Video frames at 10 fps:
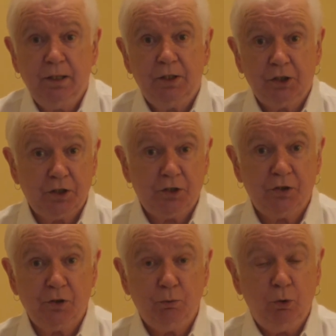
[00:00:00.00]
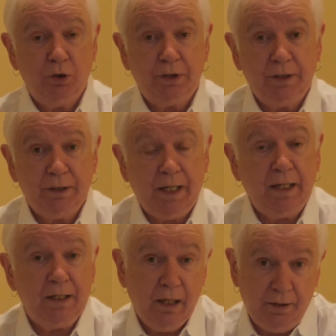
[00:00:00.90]
just as you would in
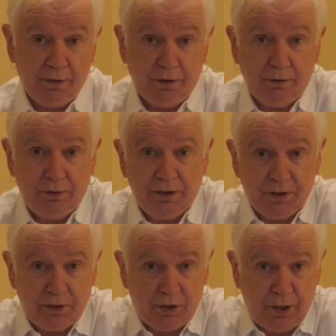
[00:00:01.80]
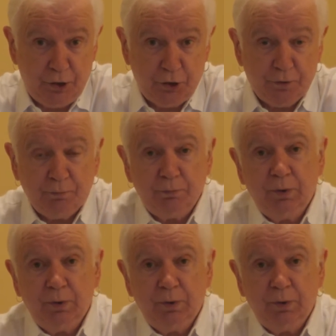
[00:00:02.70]
any other dissertation.